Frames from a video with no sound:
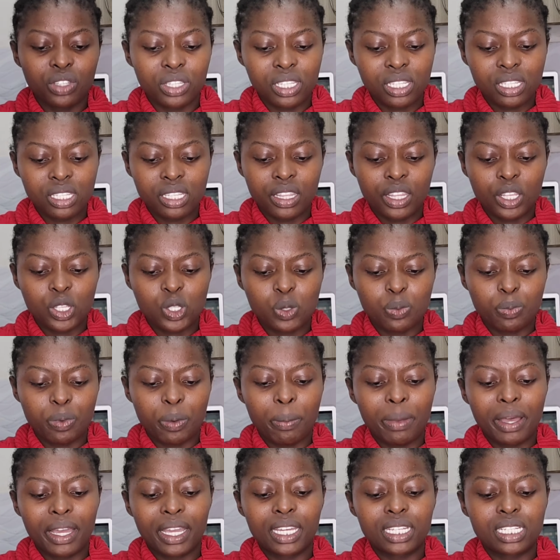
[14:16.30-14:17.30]
for this in the
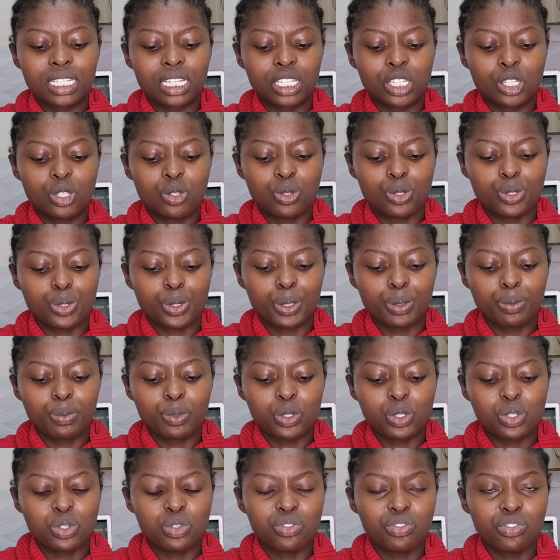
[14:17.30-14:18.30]
supermarket and it was
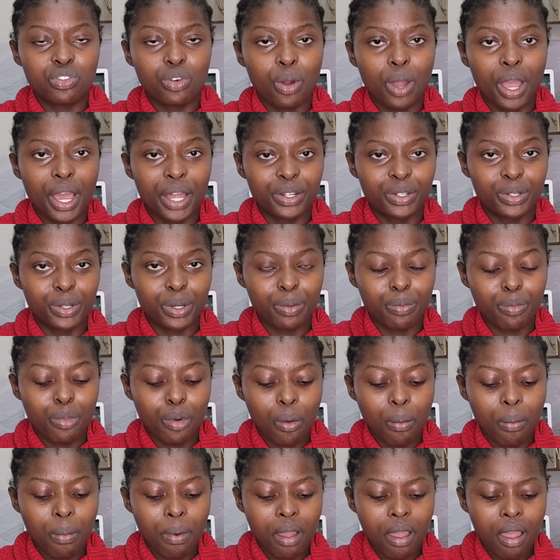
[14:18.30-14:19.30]
almost four hundred
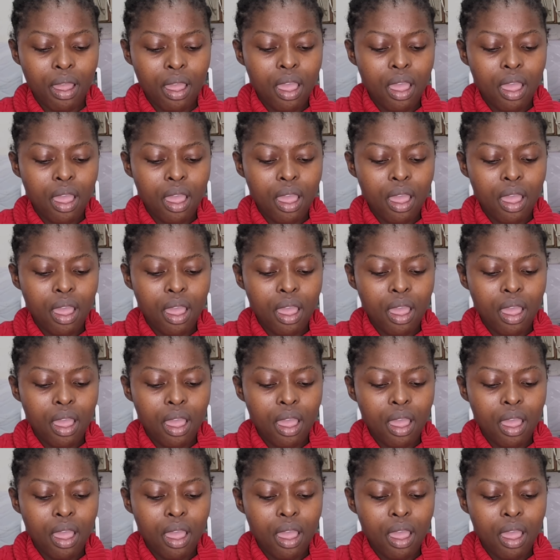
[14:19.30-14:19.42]
bob.